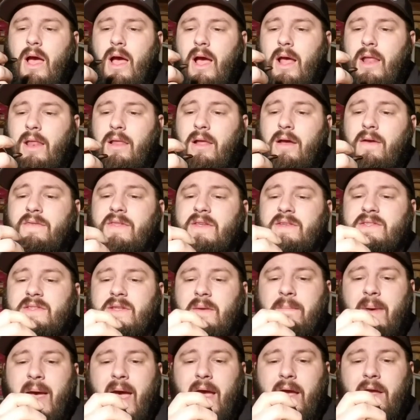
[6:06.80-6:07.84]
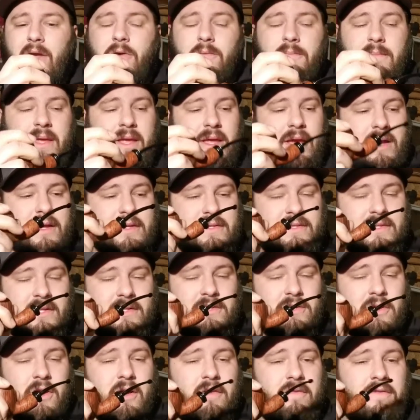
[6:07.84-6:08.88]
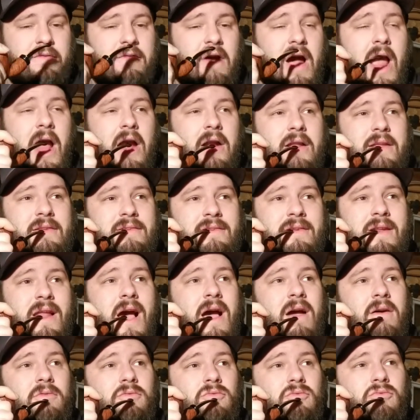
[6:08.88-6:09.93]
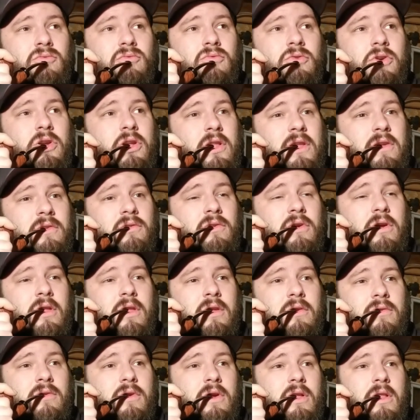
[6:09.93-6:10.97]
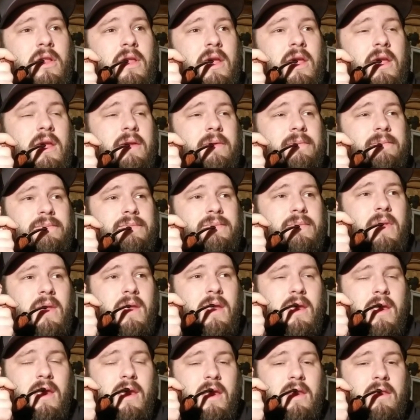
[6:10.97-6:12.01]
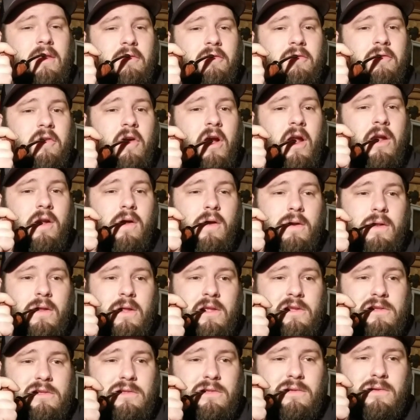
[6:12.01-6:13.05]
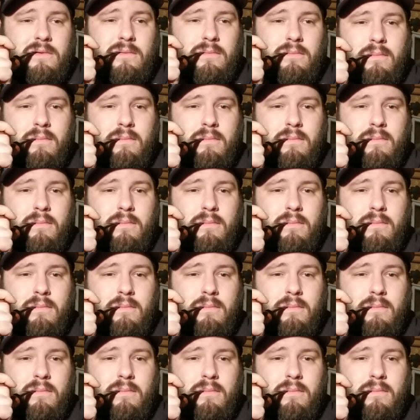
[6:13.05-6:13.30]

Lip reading: I love this tobacco because the dark fired is not really in the front on this.